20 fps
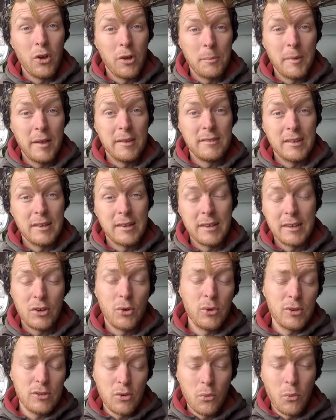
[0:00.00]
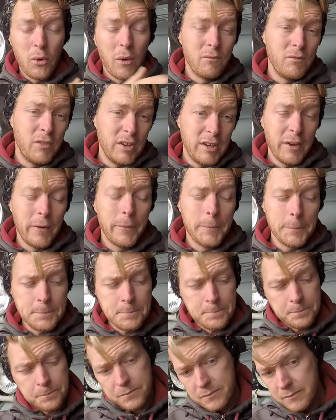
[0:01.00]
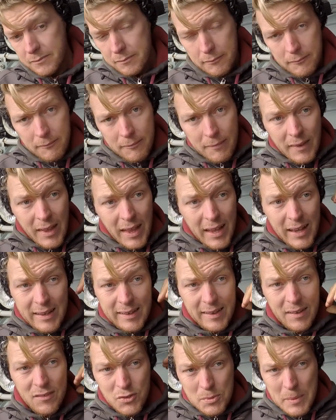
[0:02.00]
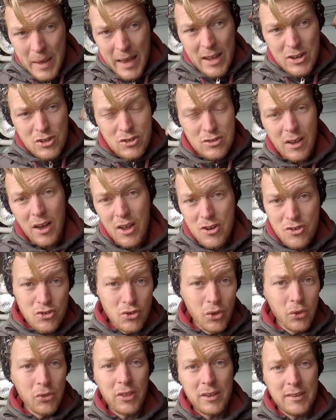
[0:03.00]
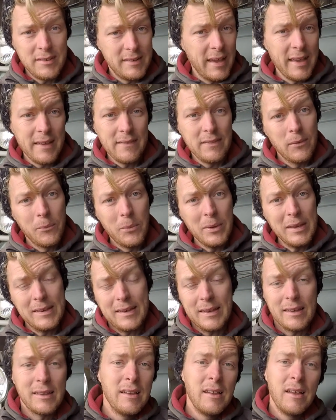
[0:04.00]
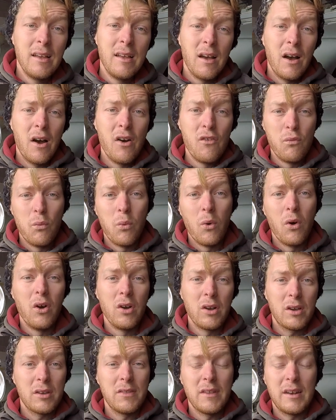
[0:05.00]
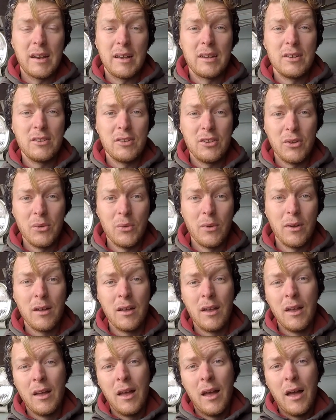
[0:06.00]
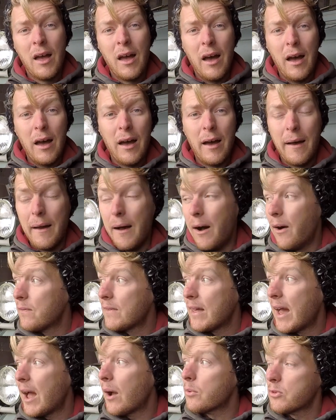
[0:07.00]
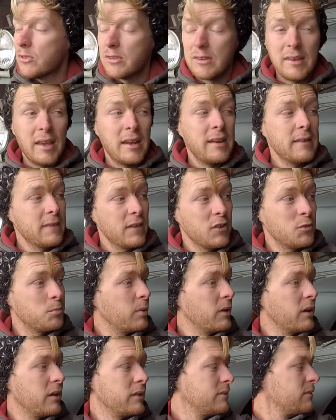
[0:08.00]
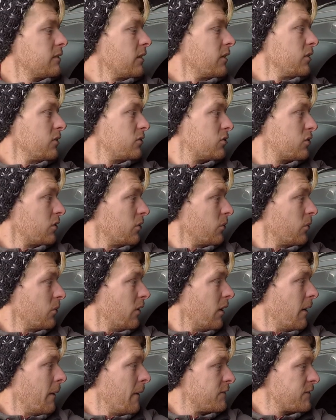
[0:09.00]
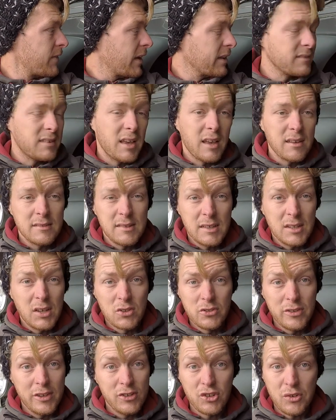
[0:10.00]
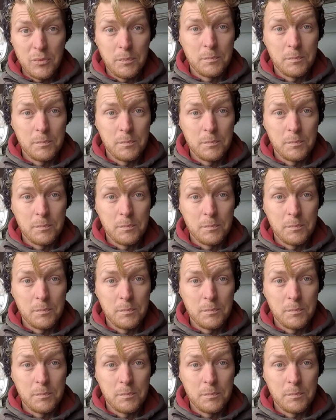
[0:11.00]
basically. Going to one video gives me another day in the week of work that I can do on the house and getting this place to a fantastic condition.